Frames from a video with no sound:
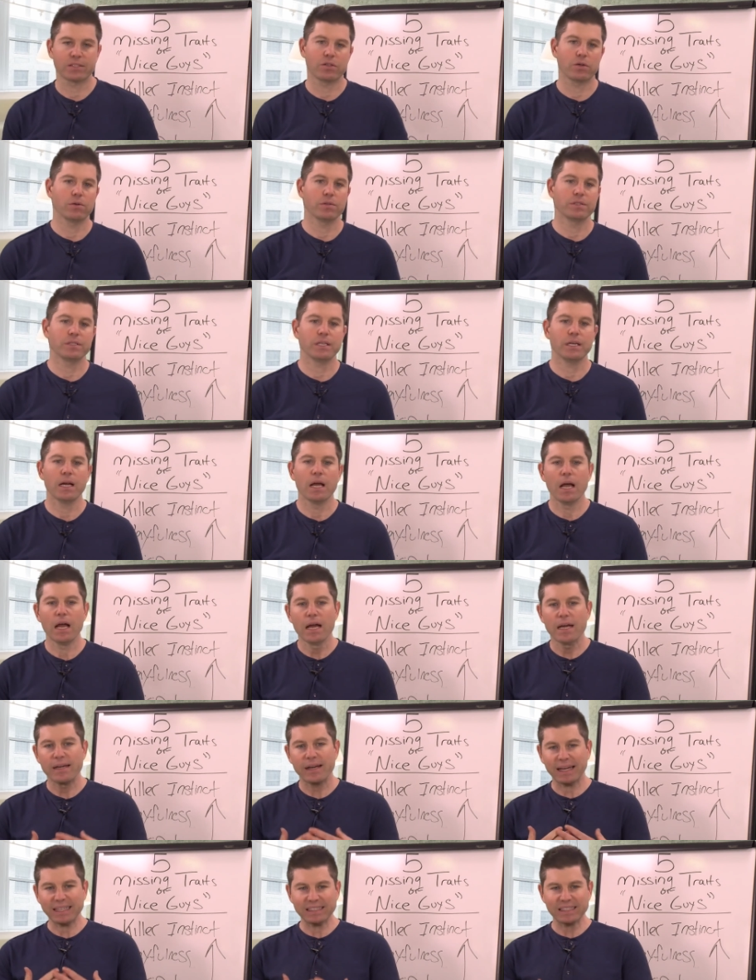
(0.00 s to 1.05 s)
certainty?
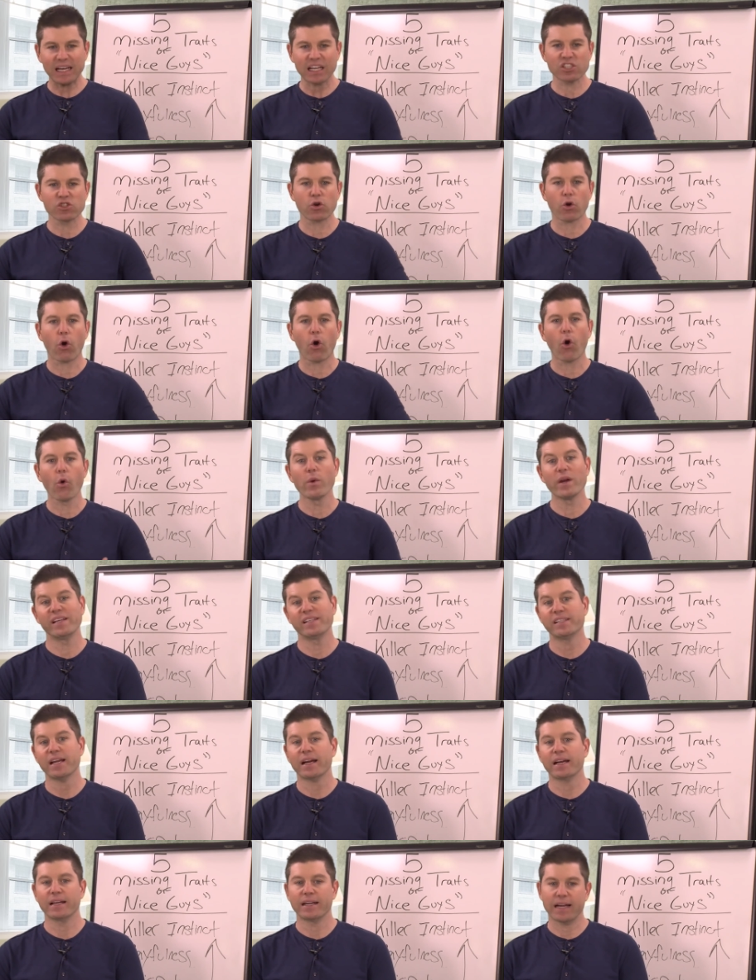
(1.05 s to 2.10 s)
Nice guys are always
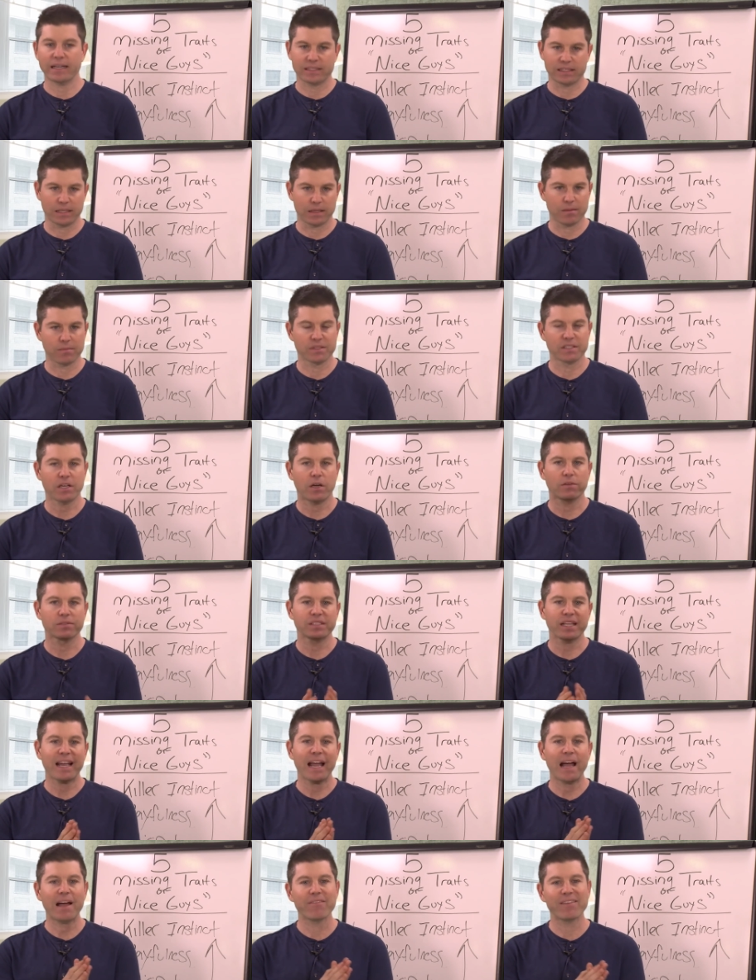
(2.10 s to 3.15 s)
second guessing themselves.
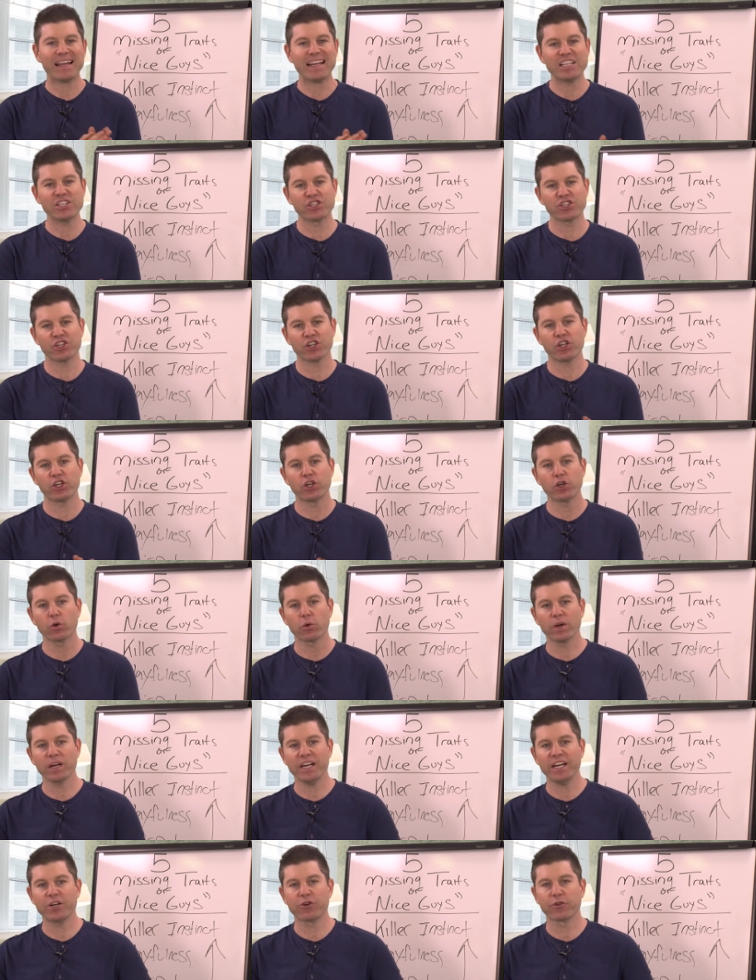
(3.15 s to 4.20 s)
They have
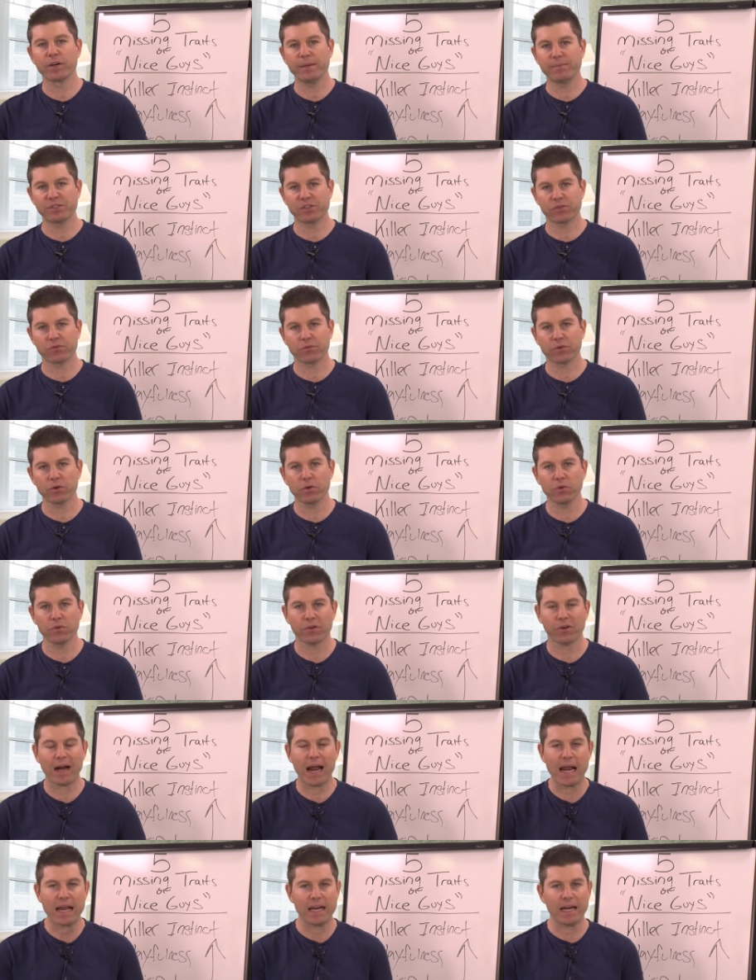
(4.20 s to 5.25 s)
insecurity creeps through.
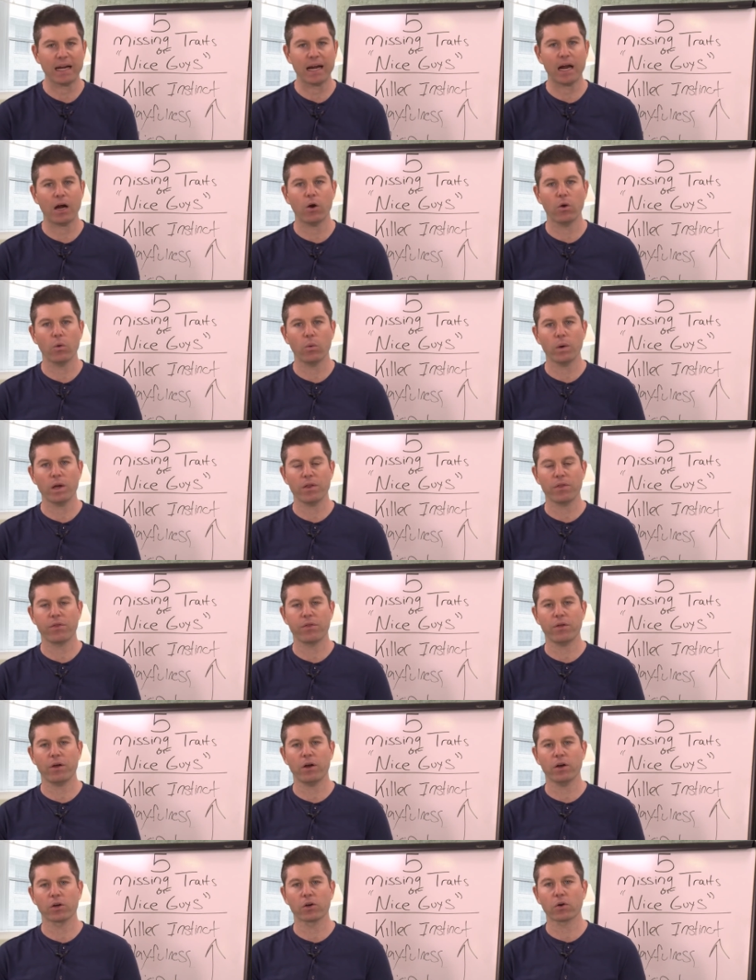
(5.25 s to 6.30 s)
They're hanging out
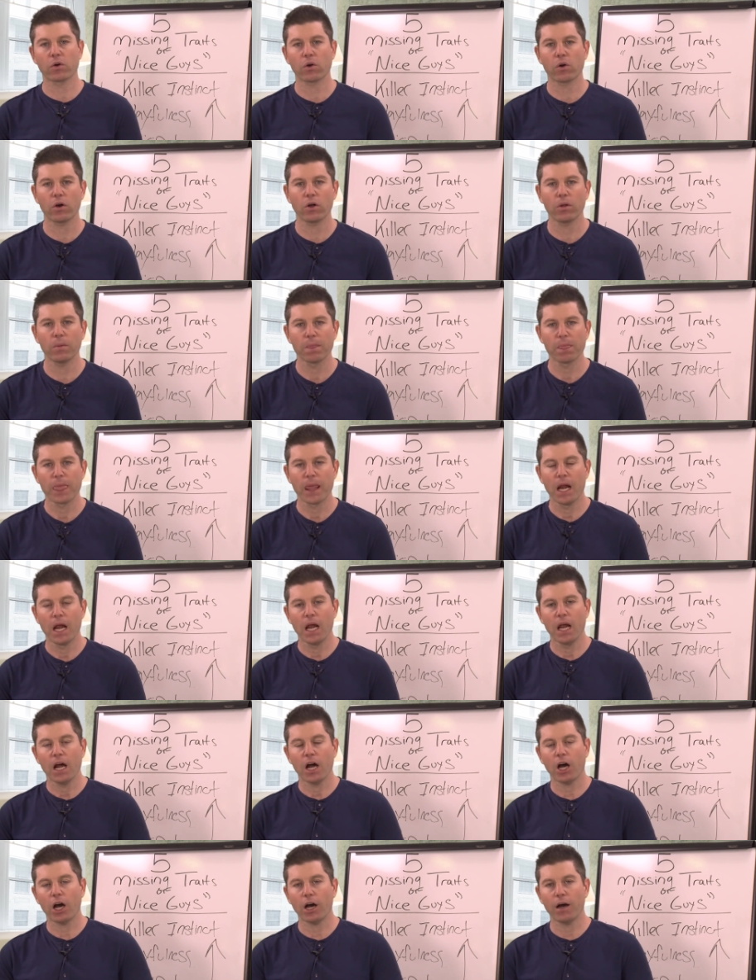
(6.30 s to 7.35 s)
with a girl.
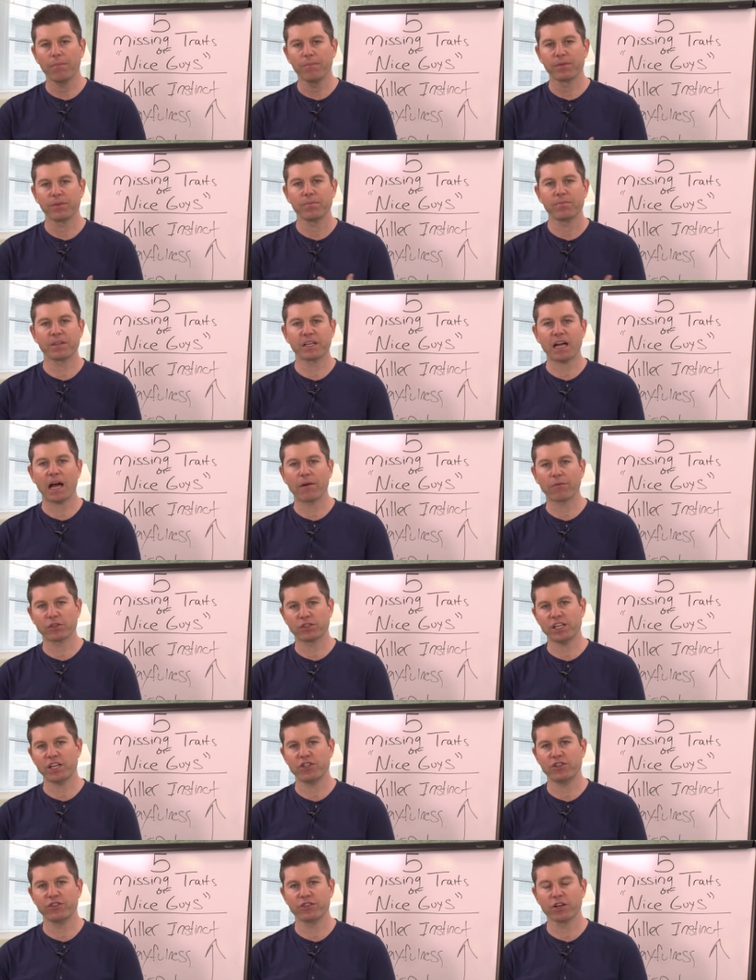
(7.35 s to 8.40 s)
Um, the
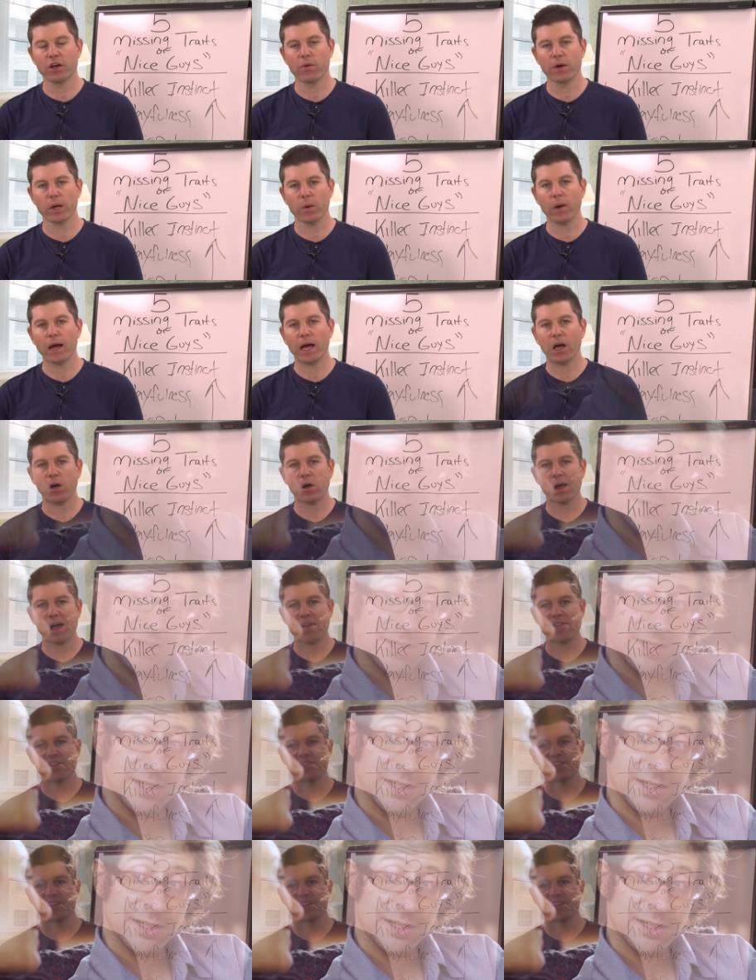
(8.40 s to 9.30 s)
is going well, and